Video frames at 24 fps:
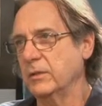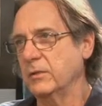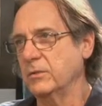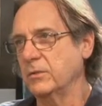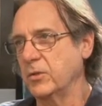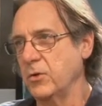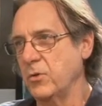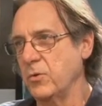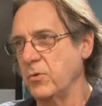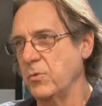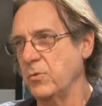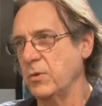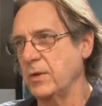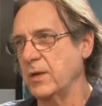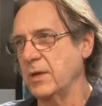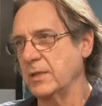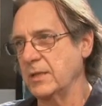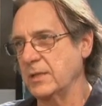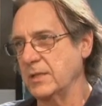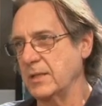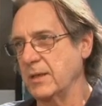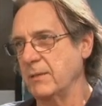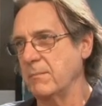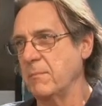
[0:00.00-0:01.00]
So you
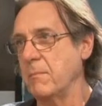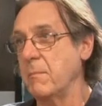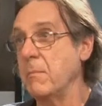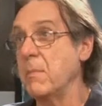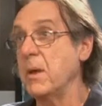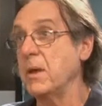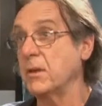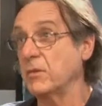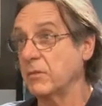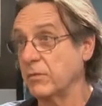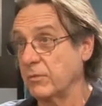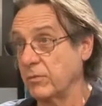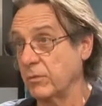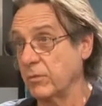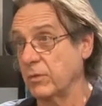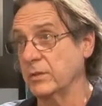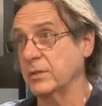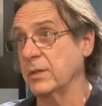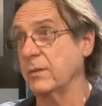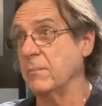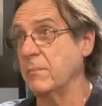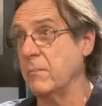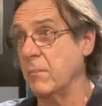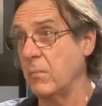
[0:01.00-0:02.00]
get some metaphor,
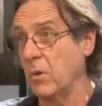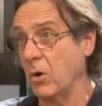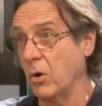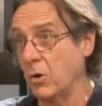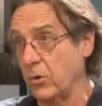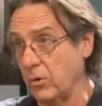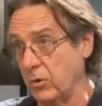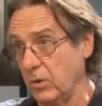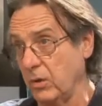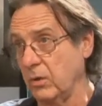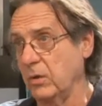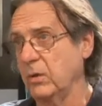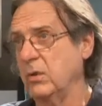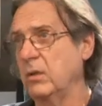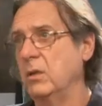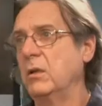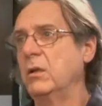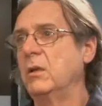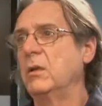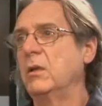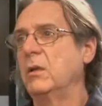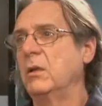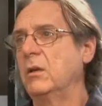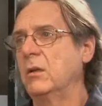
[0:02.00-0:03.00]
some model
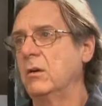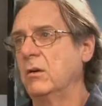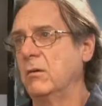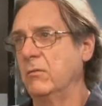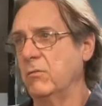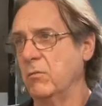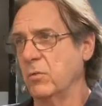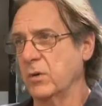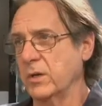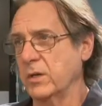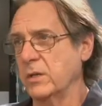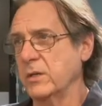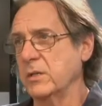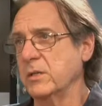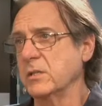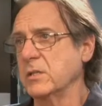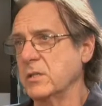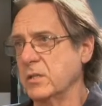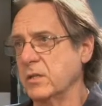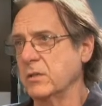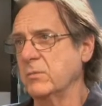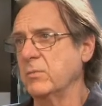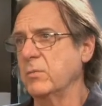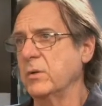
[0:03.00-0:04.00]
of what it is
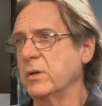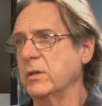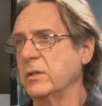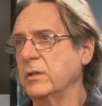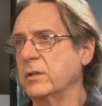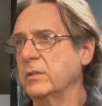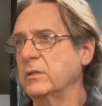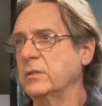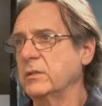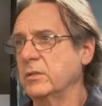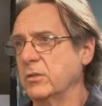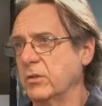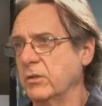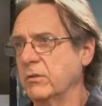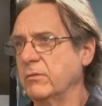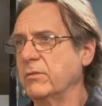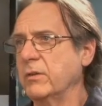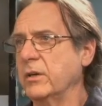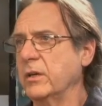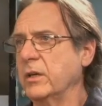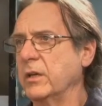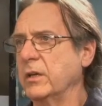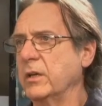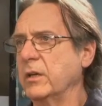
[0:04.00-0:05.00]
that we're
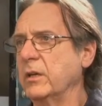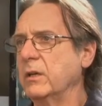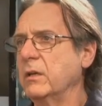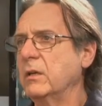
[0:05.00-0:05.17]
sonifying.